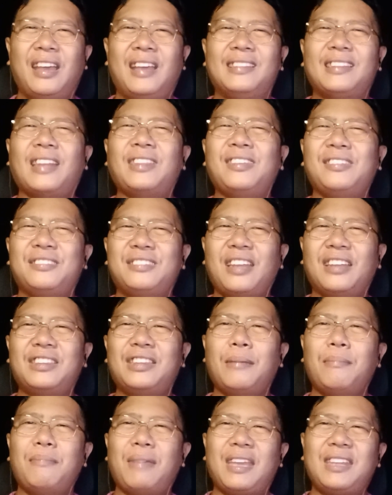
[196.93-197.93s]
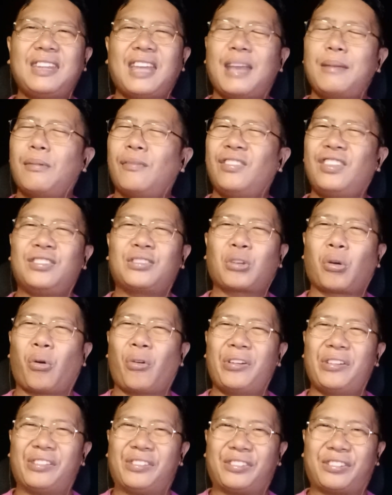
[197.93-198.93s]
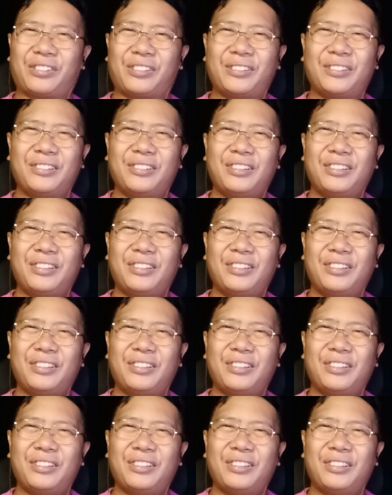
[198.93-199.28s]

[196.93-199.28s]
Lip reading: That is not the main aim of this course.